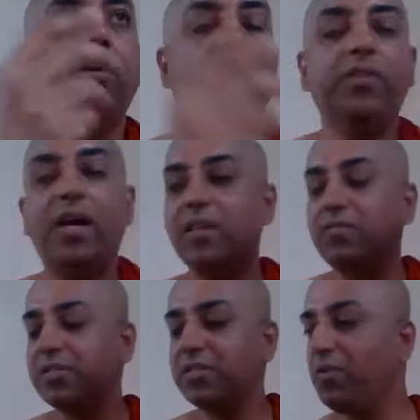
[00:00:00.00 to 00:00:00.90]
See, as I
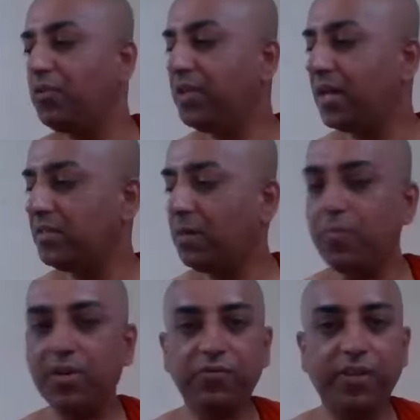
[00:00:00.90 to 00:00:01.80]
was giving you the
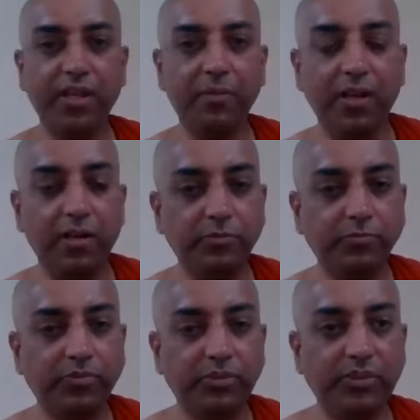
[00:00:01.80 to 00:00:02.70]
example of the
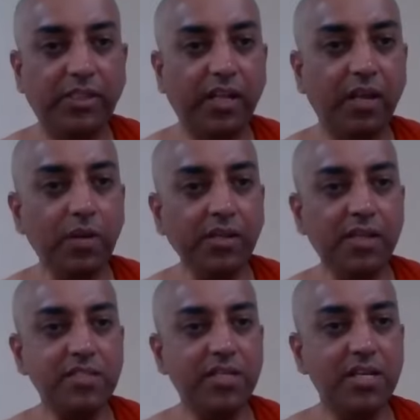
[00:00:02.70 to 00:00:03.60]
table
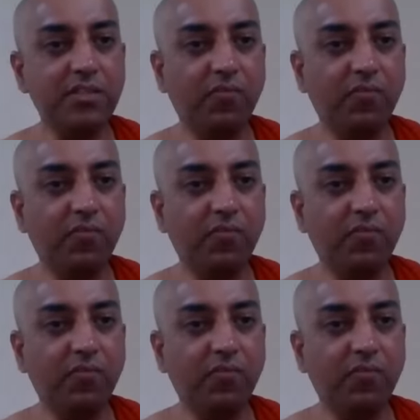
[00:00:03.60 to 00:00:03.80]
can change the